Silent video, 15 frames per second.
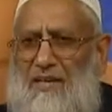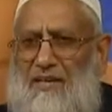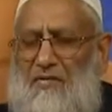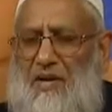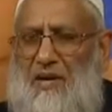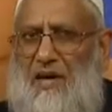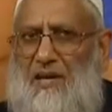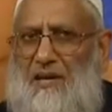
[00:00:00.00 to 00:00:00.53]

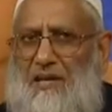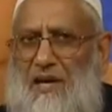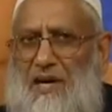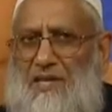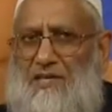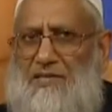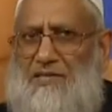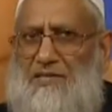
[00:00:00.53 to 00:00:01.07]
For Allah
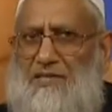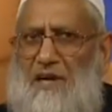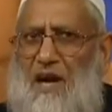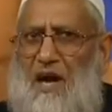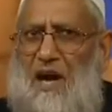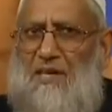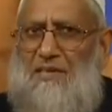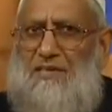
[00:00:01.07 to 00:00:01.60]
is the
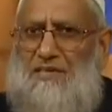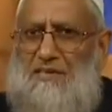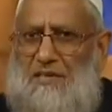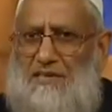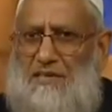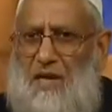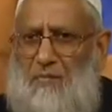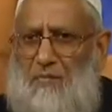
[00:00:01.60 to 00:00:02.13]
highest
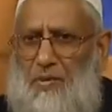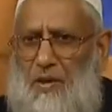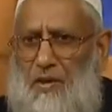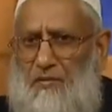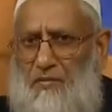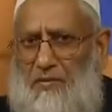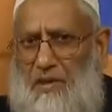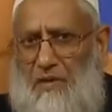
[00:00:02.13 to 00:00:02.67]
example.
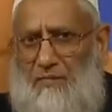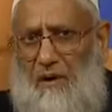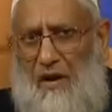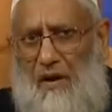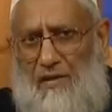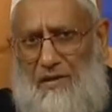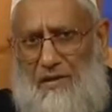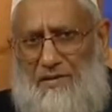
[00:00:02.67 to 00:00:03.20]
And we have
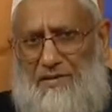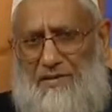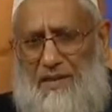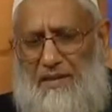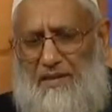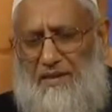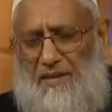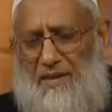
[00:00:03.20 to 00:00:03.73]
already
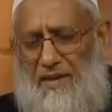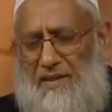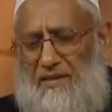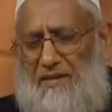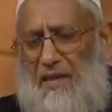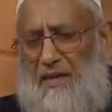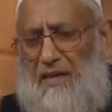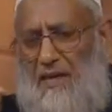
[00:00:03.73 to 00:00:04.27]
said
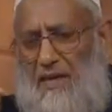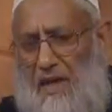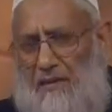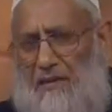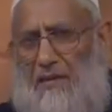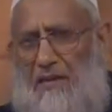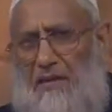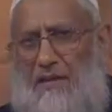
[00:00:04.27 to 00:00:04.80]
that
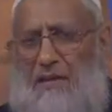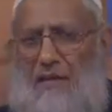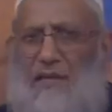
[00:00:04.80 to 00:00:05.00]
nothing